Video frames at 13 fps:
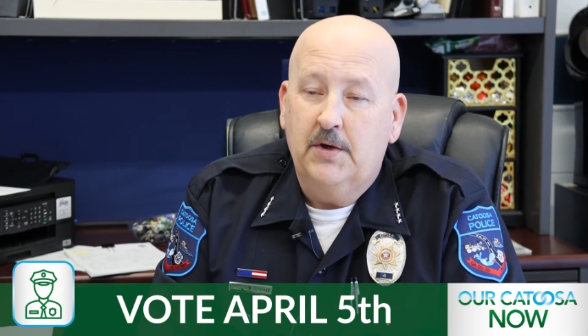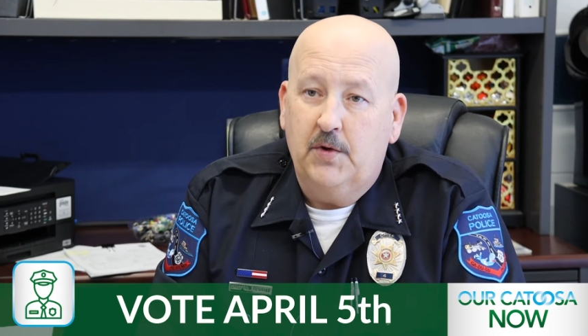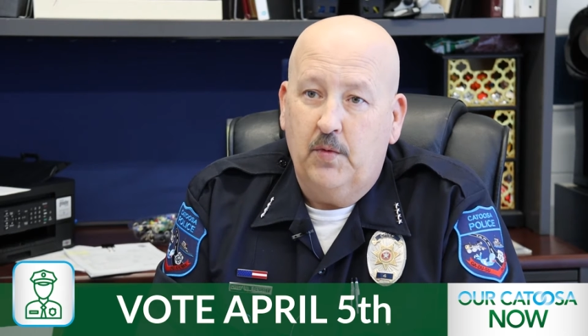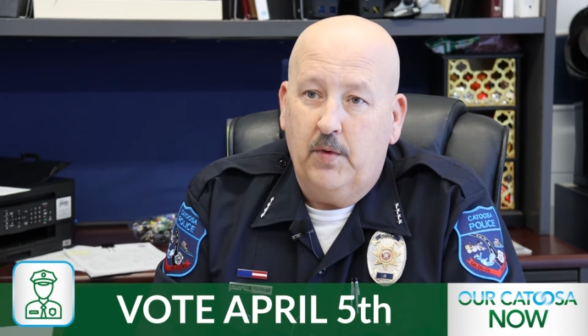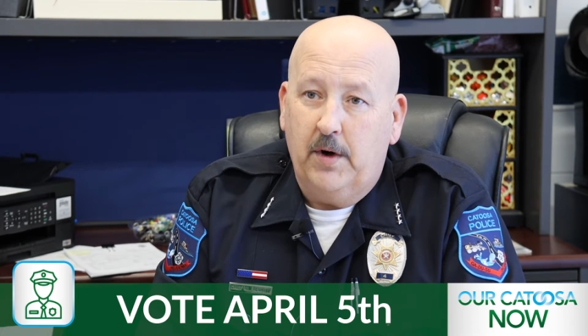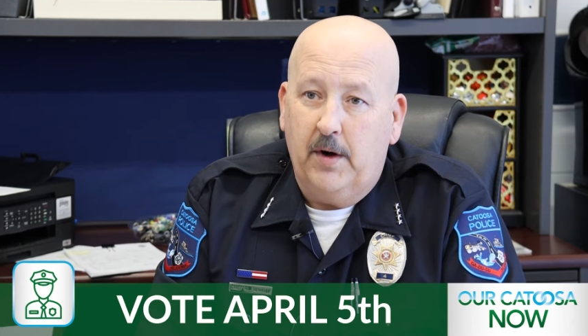
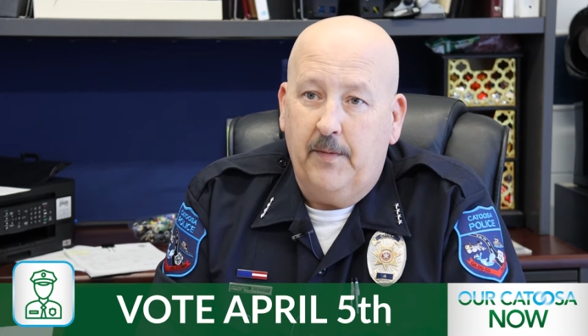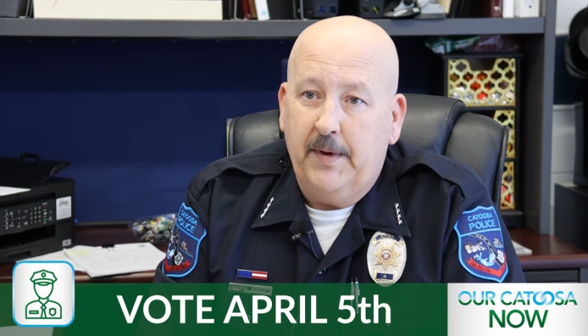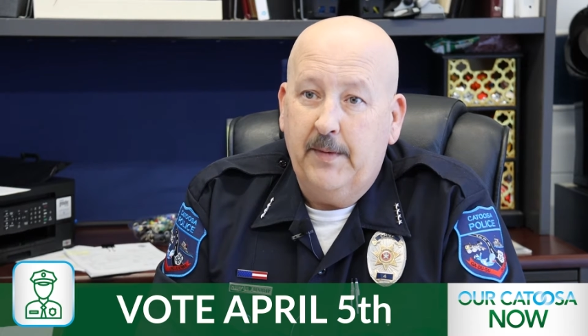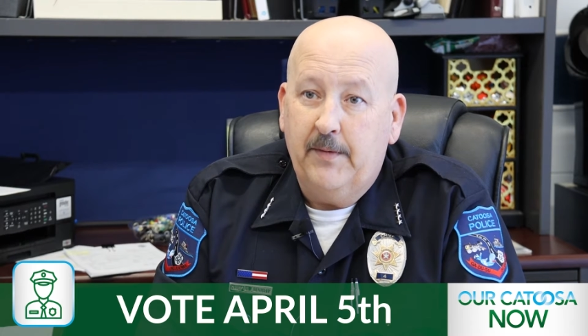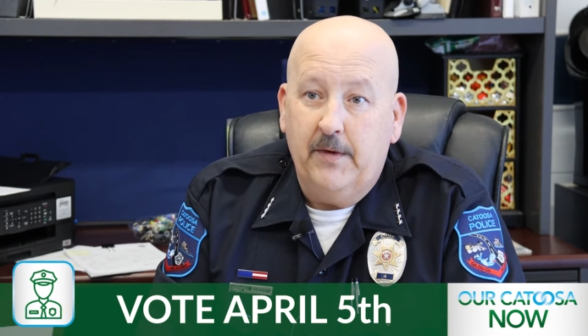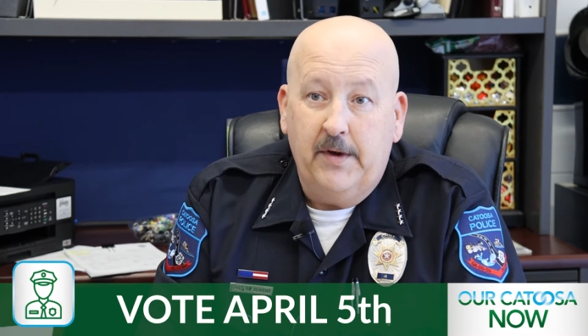to where
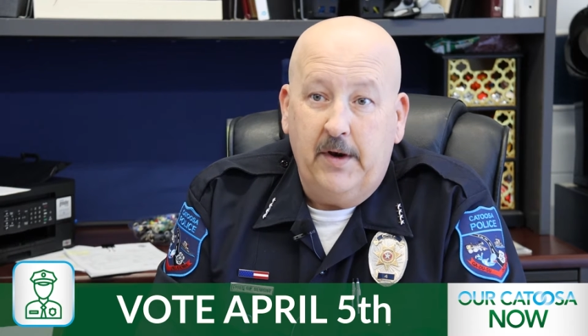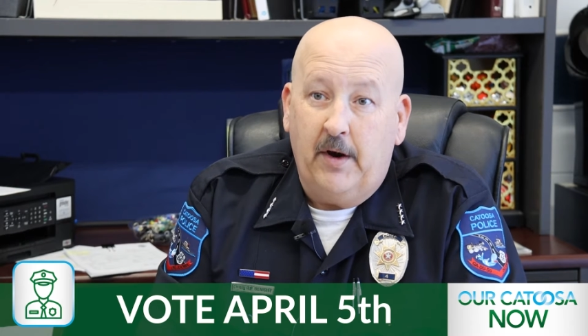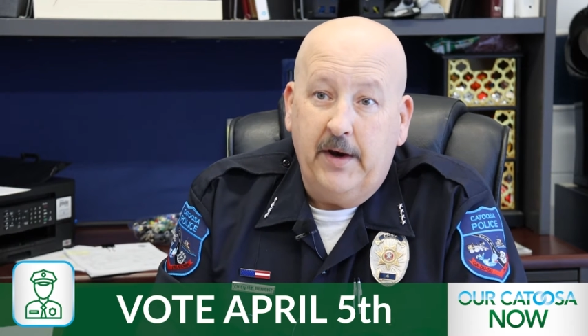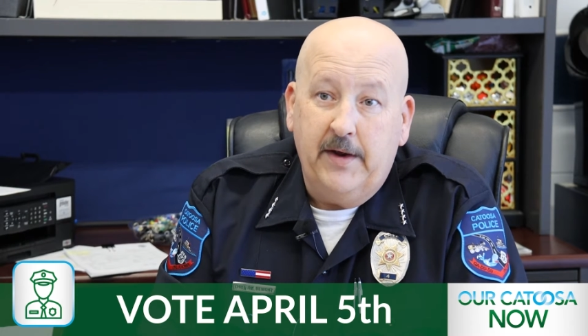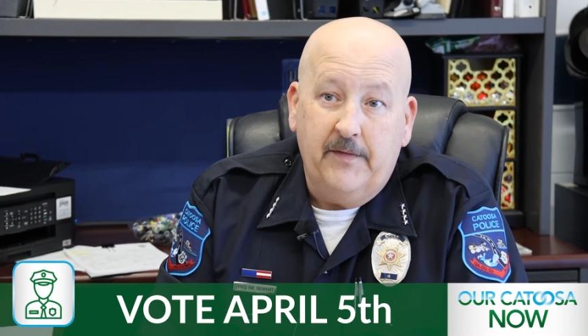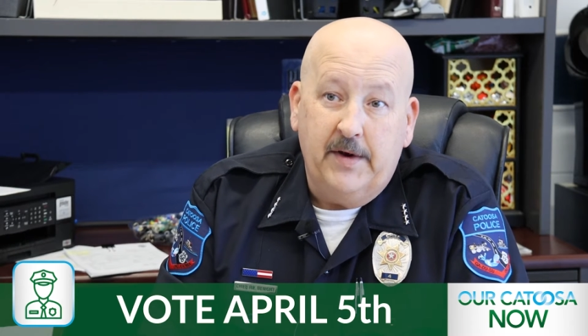people that
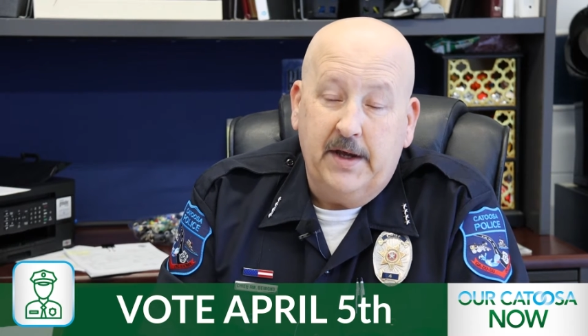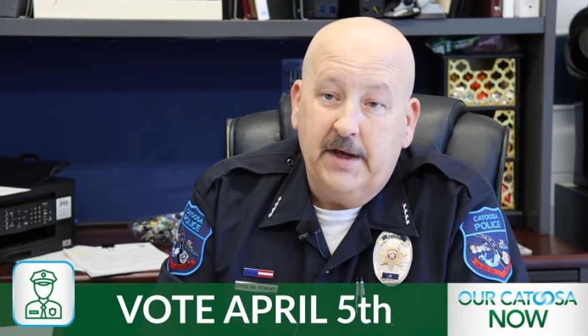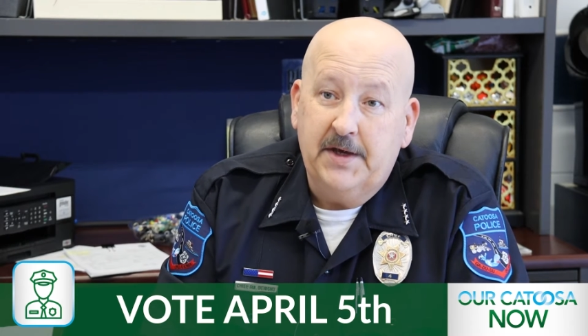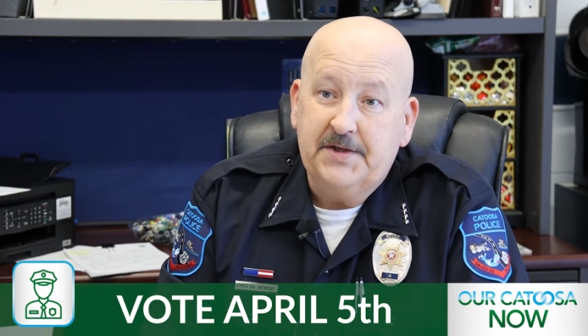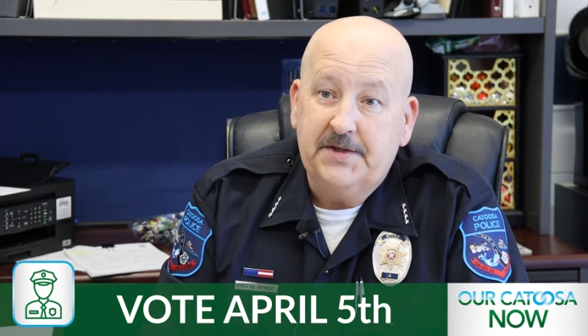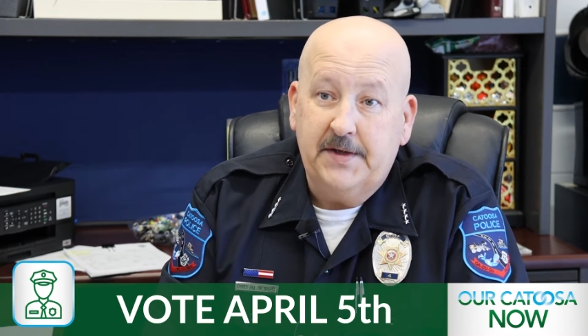aren't even in
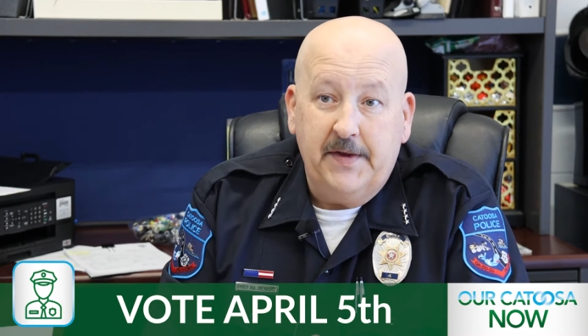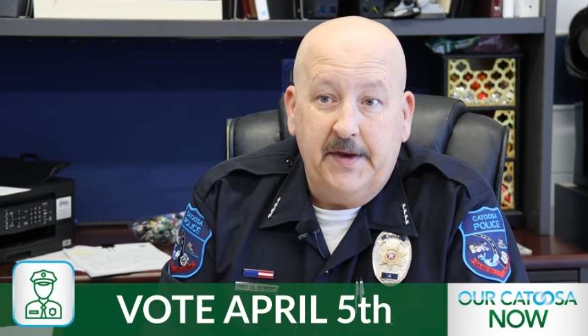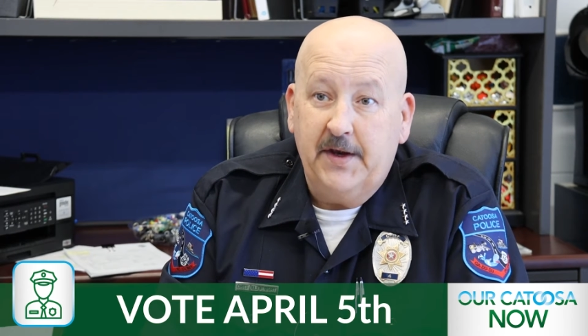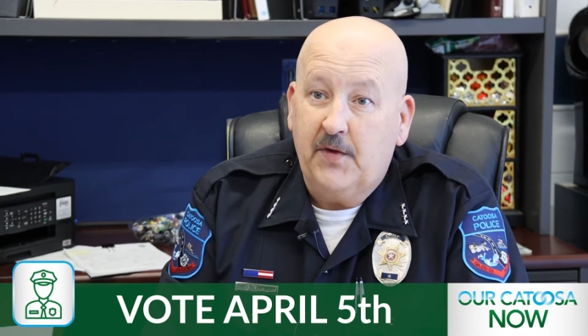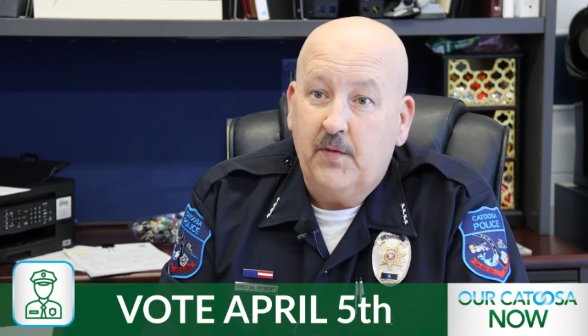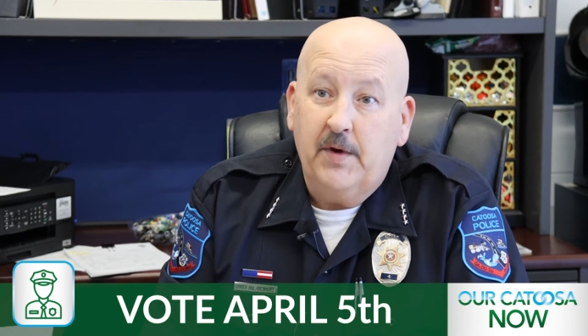custody,
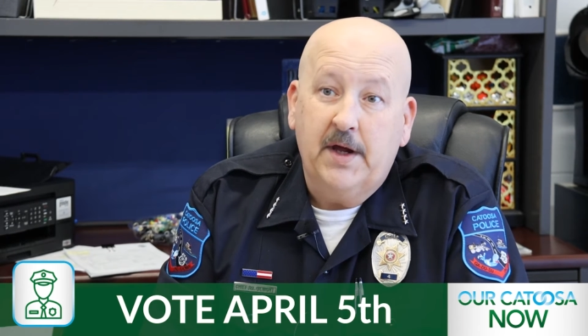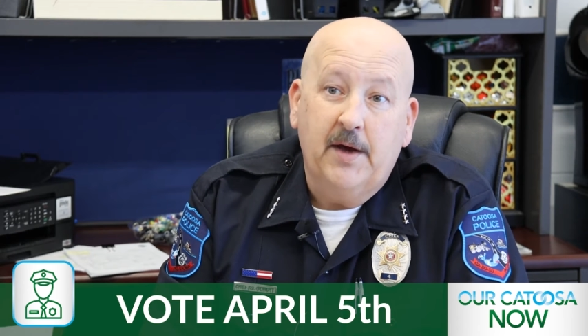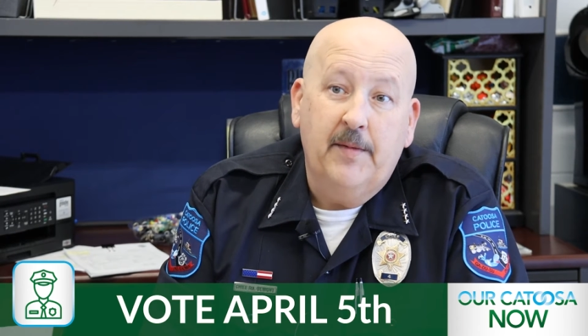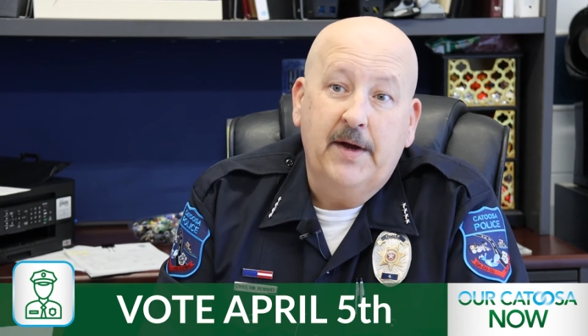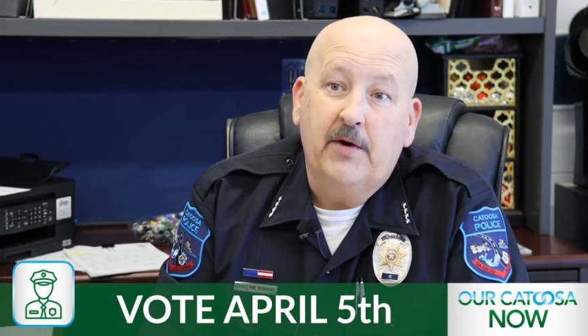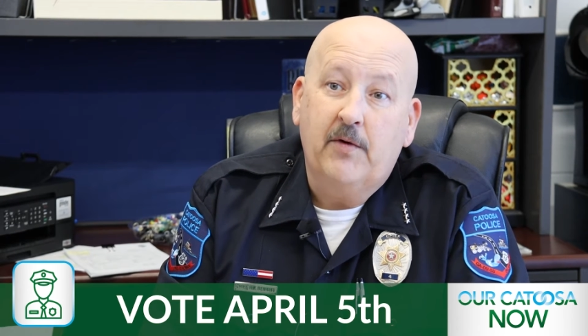they just want to
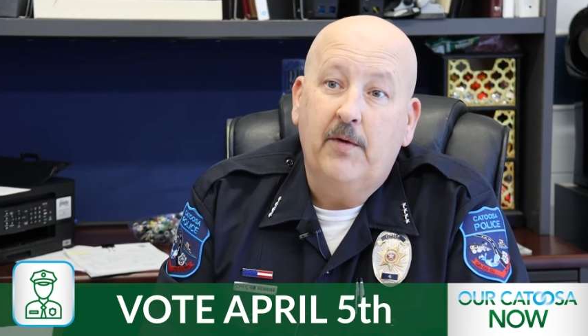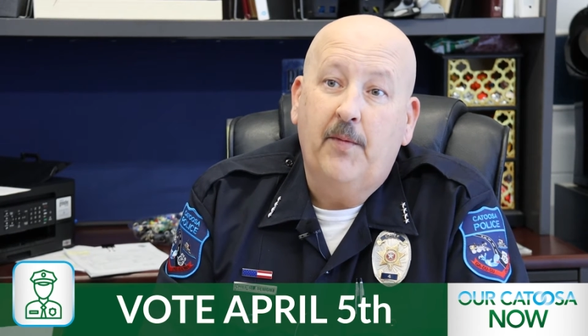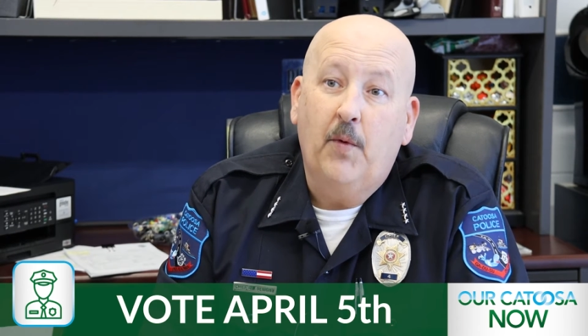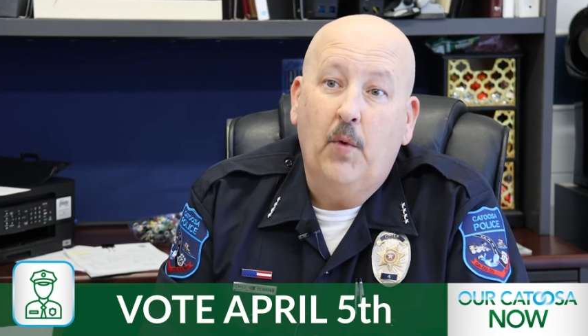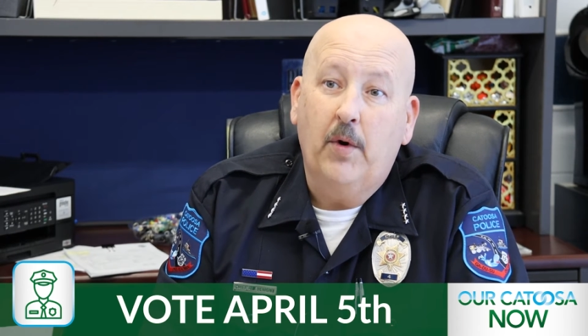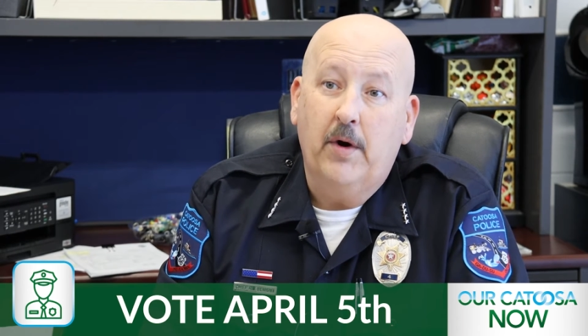come make a
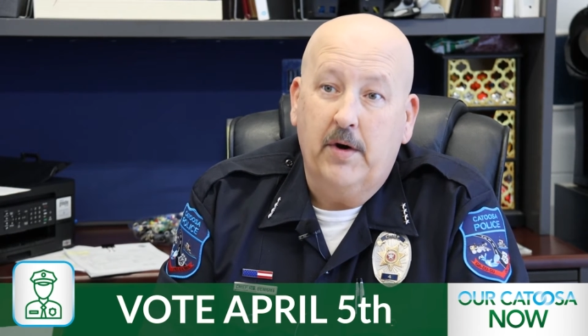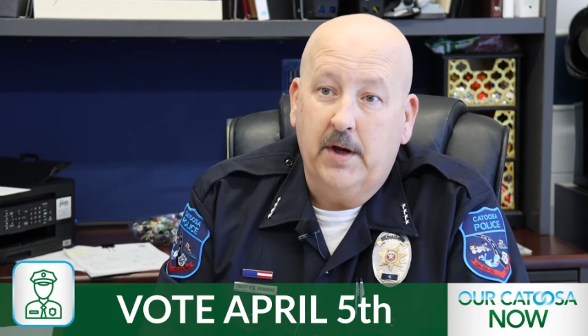report or